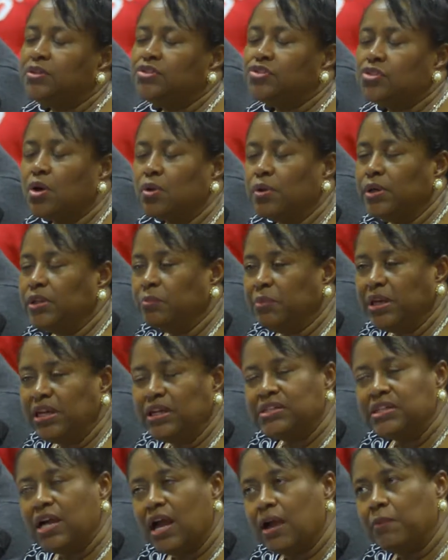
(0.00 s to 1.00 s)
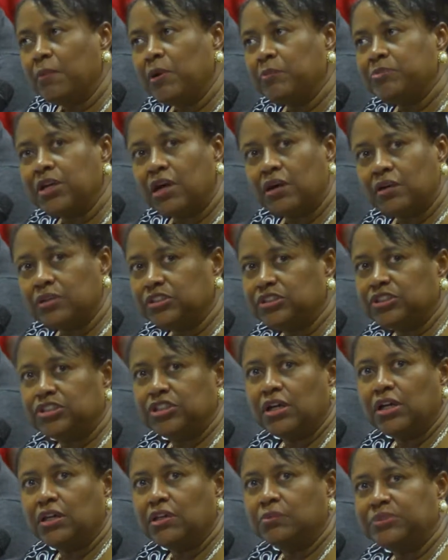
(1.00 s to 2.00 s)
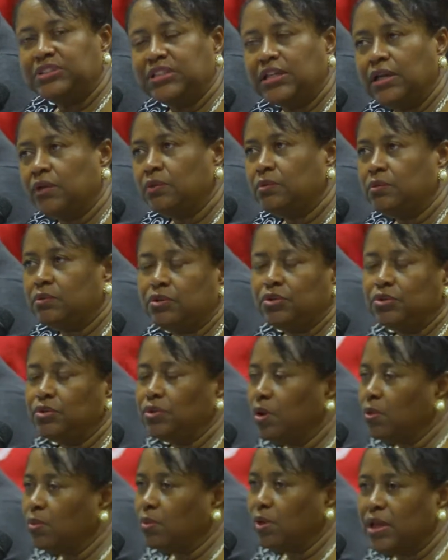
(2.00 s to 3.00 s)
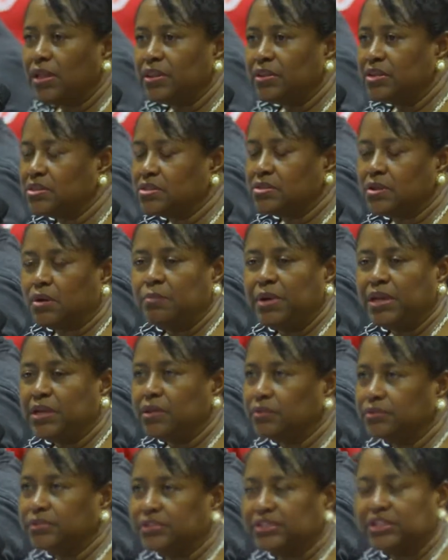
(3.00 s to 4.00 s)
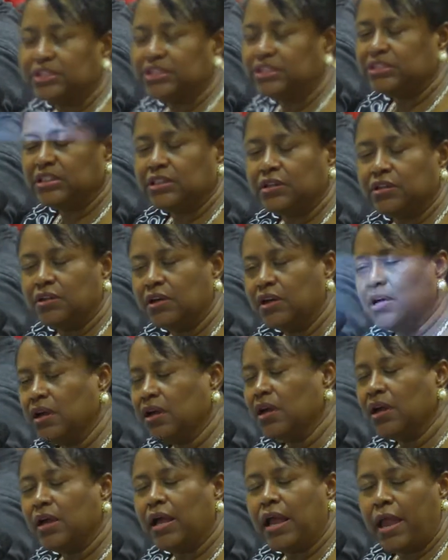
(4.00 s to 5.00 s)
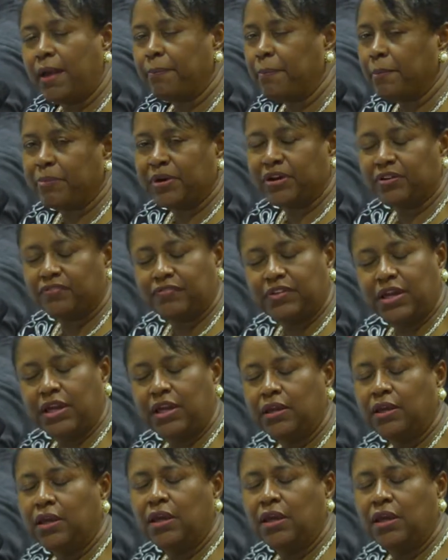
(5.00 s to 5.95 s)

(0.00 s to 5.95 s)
So in the meantime, I'm talking to John. I'm saying, you know what? This don't make no sense. He said, girl, happy birthday.